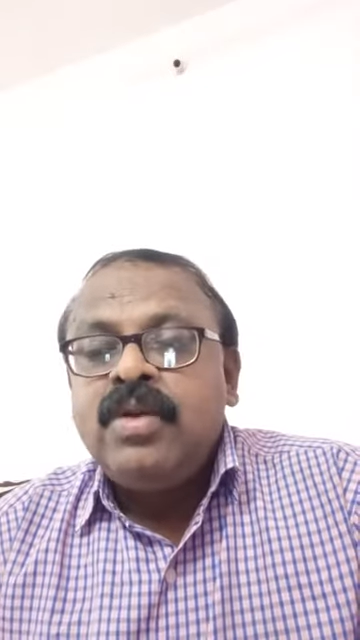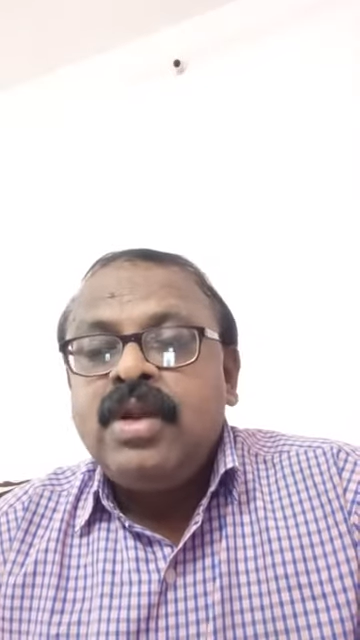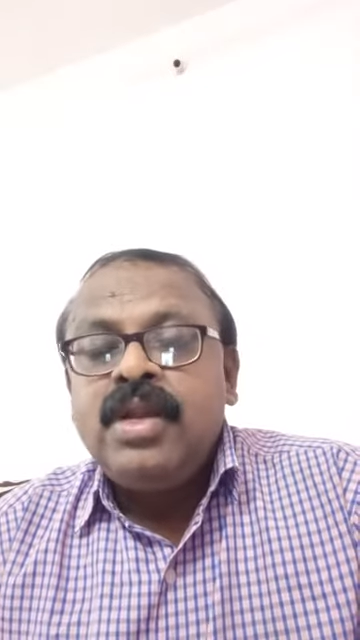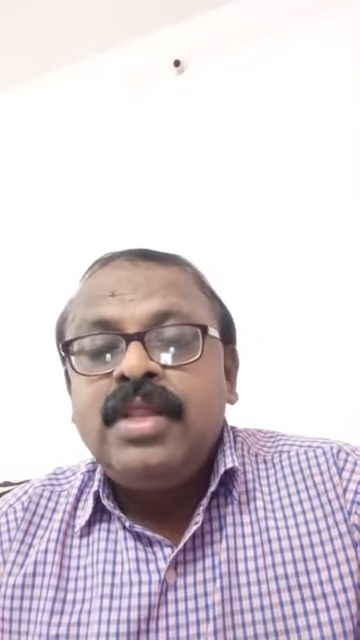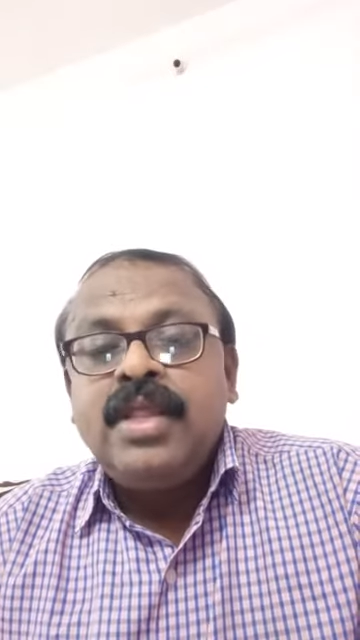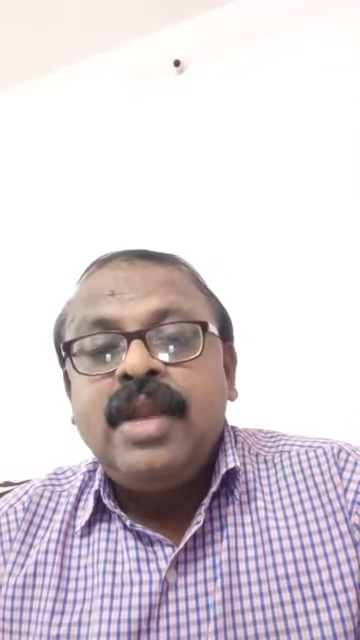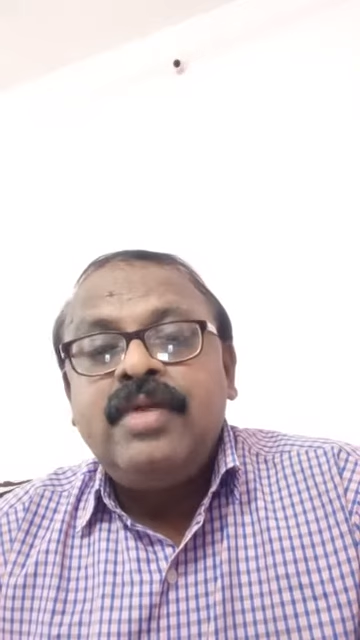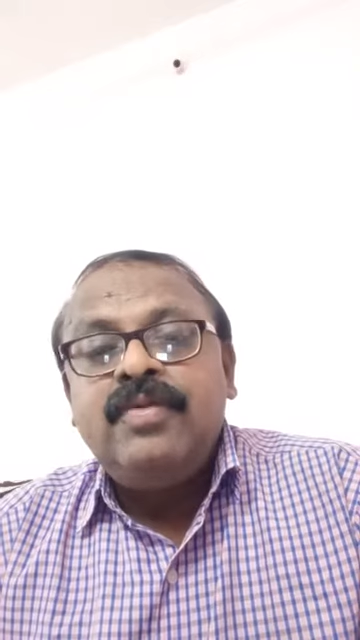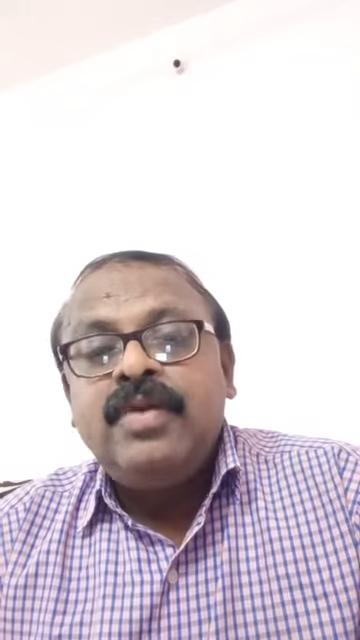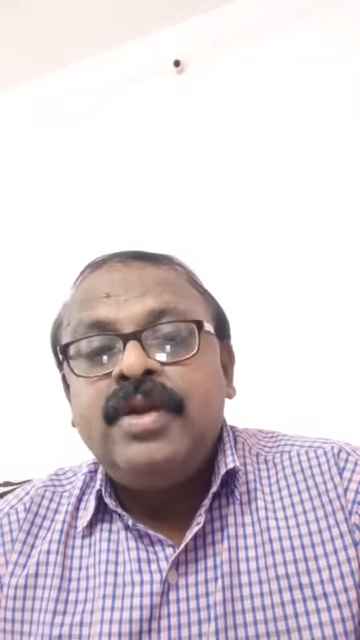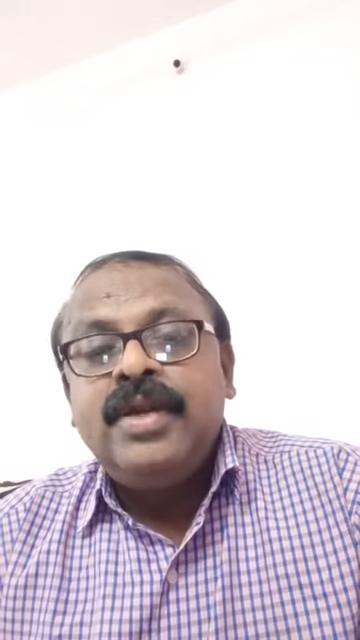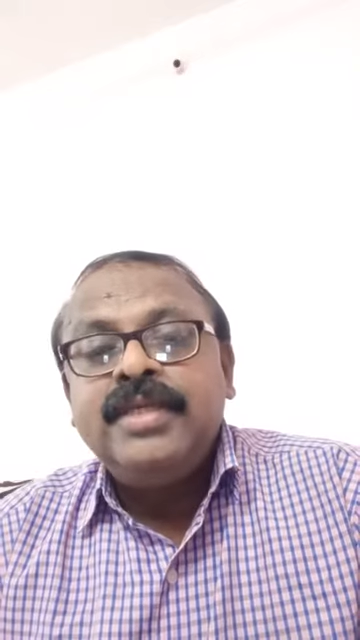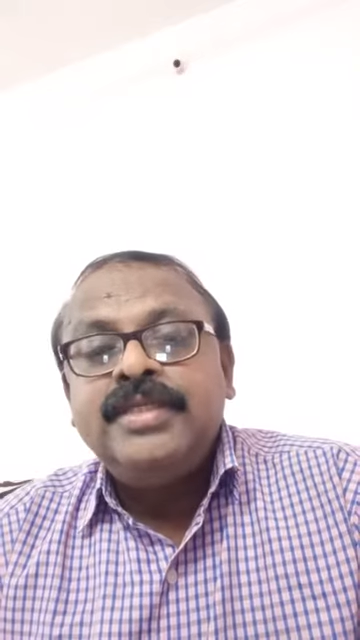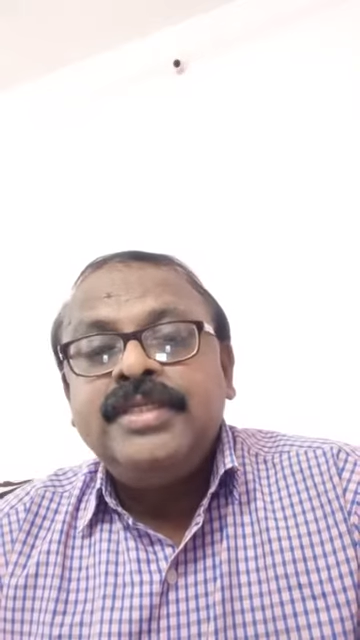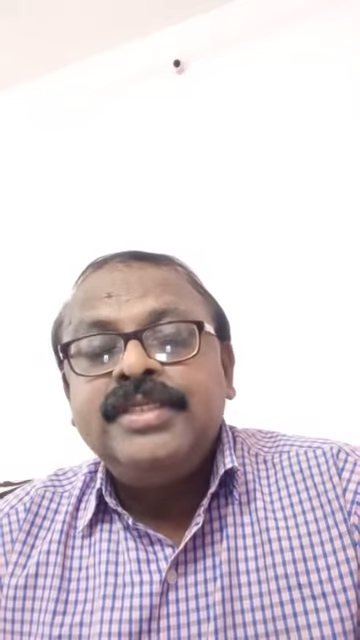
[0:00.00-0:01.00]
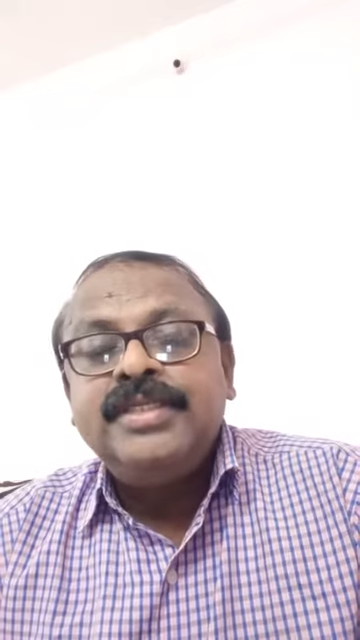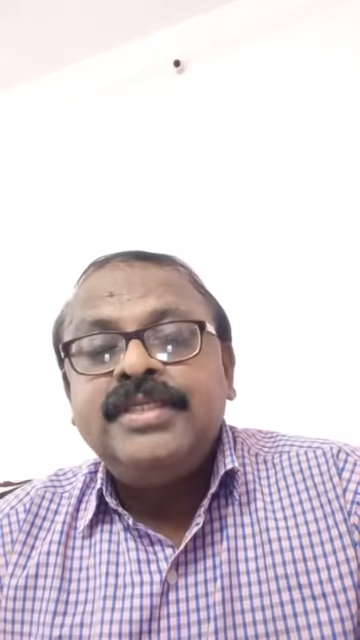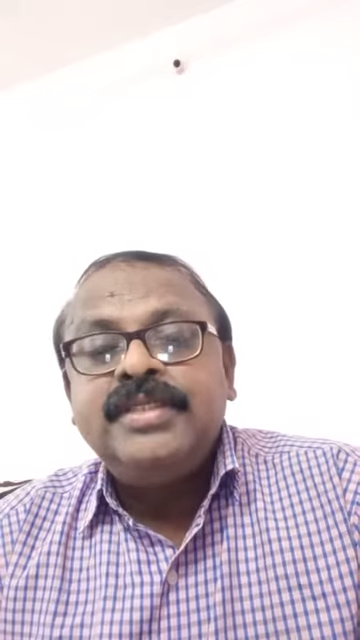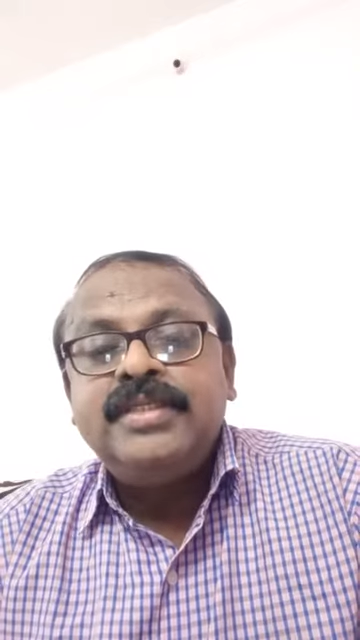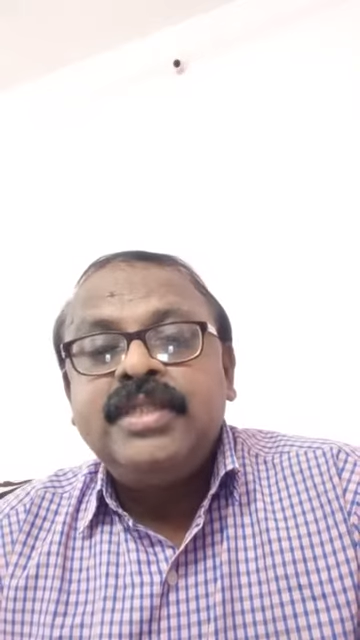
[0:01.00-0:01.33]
are the advantages?